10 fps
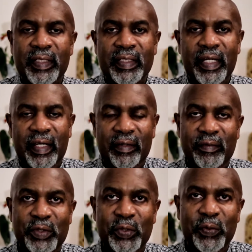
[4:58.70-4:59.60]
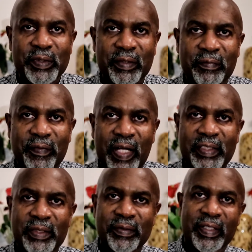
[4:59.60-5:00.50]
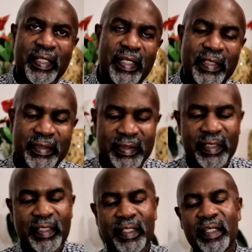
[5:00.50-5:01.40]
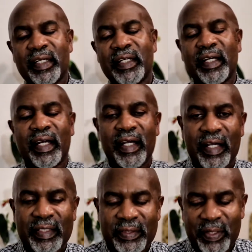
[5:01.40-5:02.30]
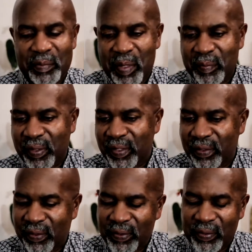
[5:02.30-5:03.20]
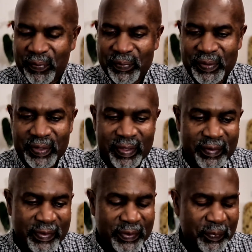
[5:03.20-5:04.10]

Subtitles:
Yeah, Joseph fried sugar canes. So I remember all of those years